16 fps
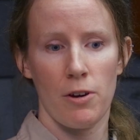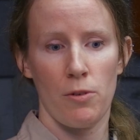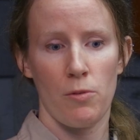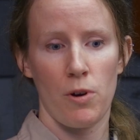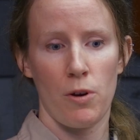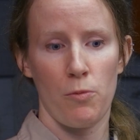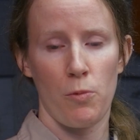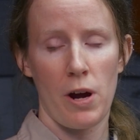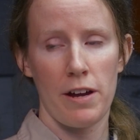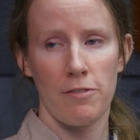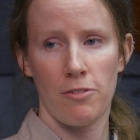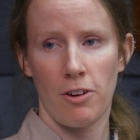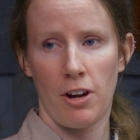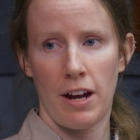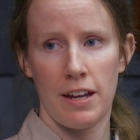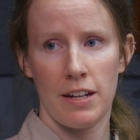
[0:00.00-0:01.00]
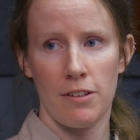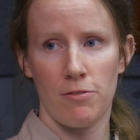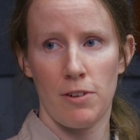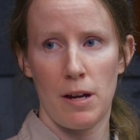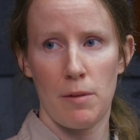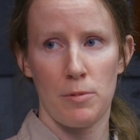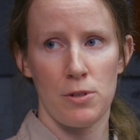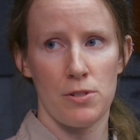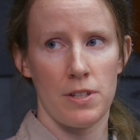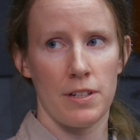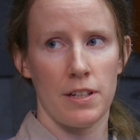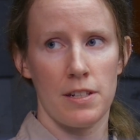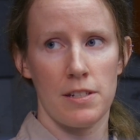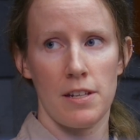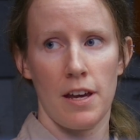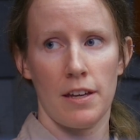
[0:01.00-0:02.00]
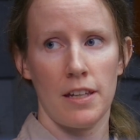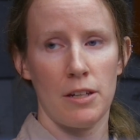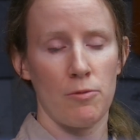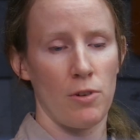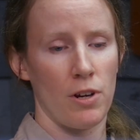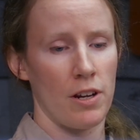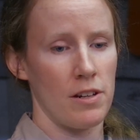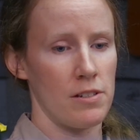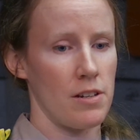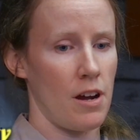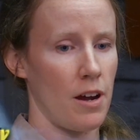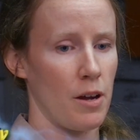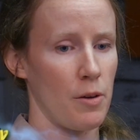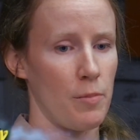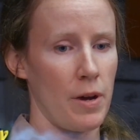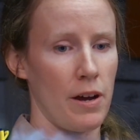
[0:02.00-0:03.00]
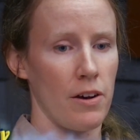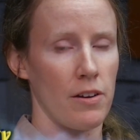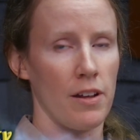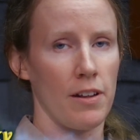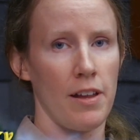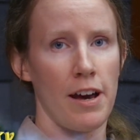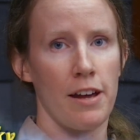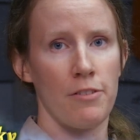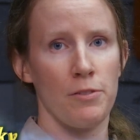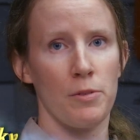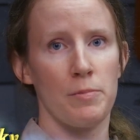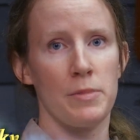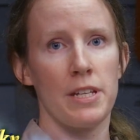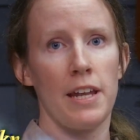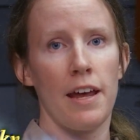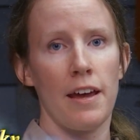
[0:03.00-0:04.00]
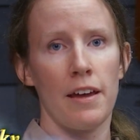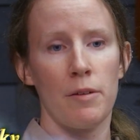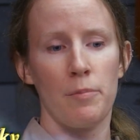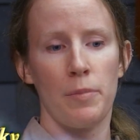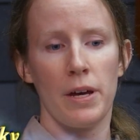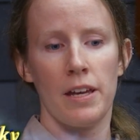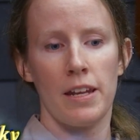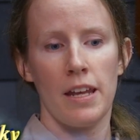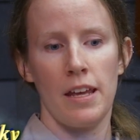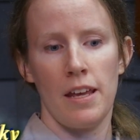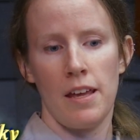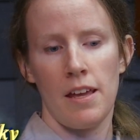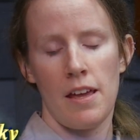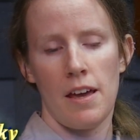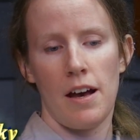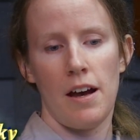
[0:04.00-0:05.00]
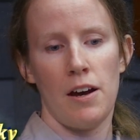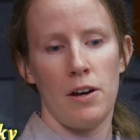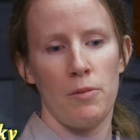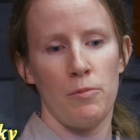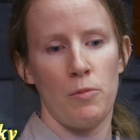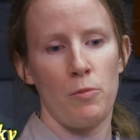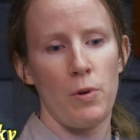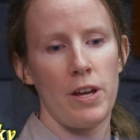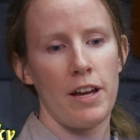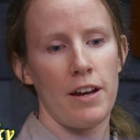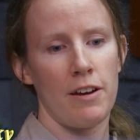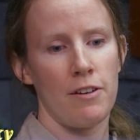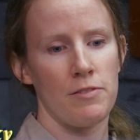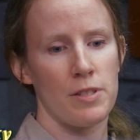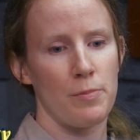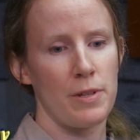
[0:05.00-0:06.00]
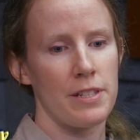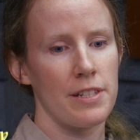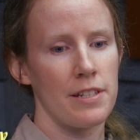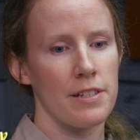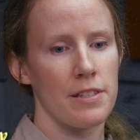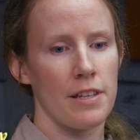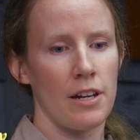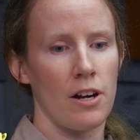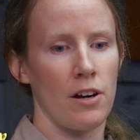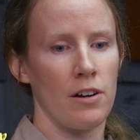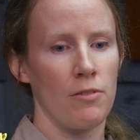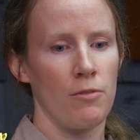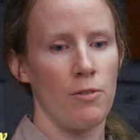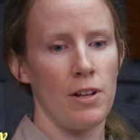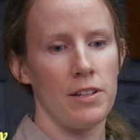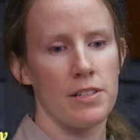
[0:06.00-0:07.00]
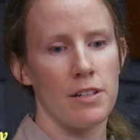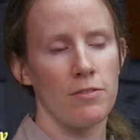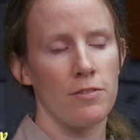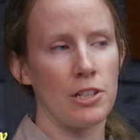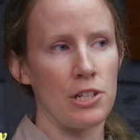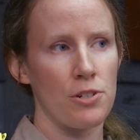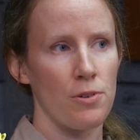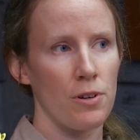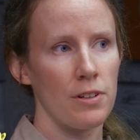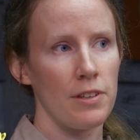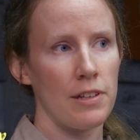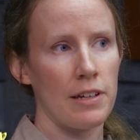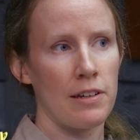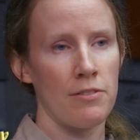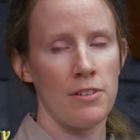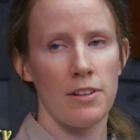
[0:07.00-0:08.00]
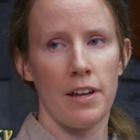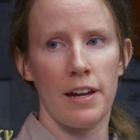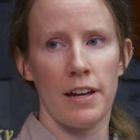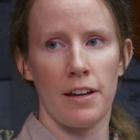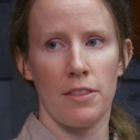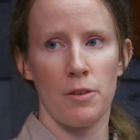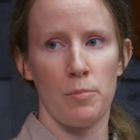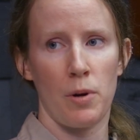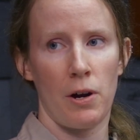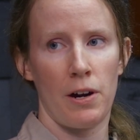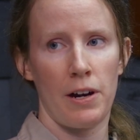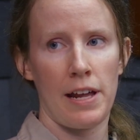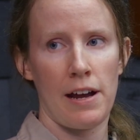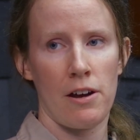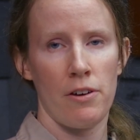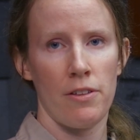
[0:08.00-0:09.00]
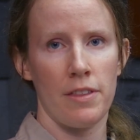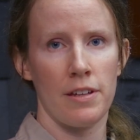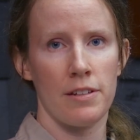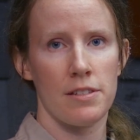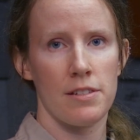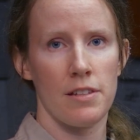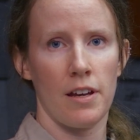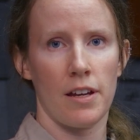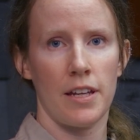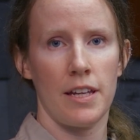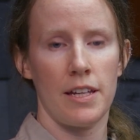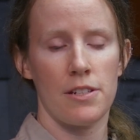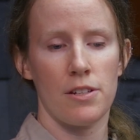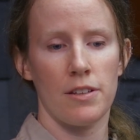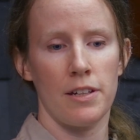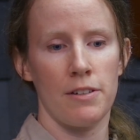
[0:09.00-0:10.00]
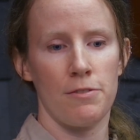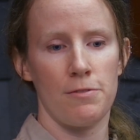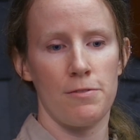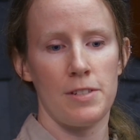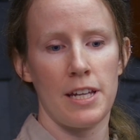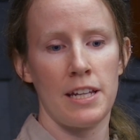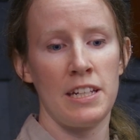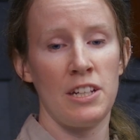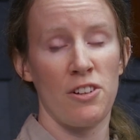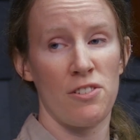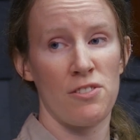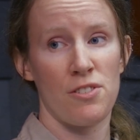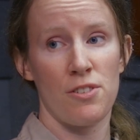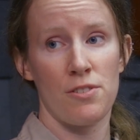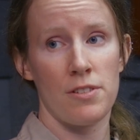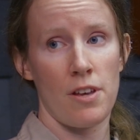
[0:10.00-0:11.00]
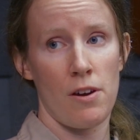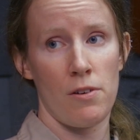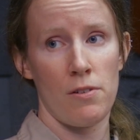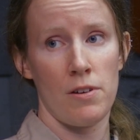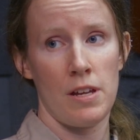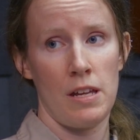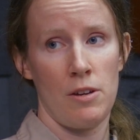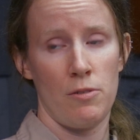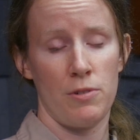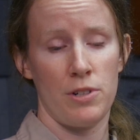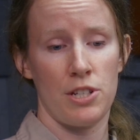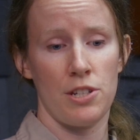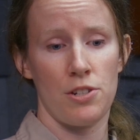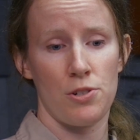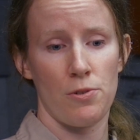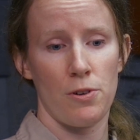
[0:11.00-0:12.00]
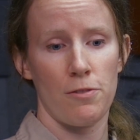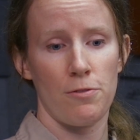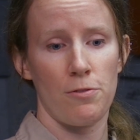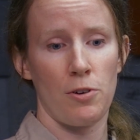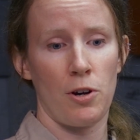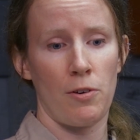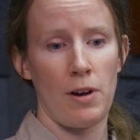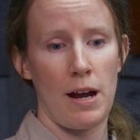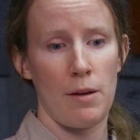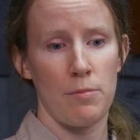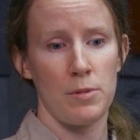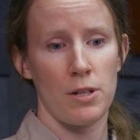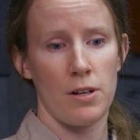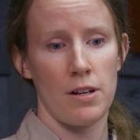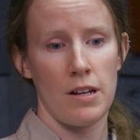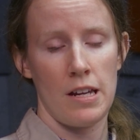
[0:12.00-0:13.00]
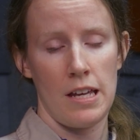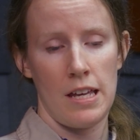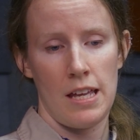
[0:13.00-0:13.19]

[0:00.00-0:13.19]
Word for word: a wide variety of raptors in Kentucky, and we're going to talk about a lot of them today. But um, we have species that are relatively short-lived, like the barn owl that's lucky to live 10 years or so, which is short for a raptor.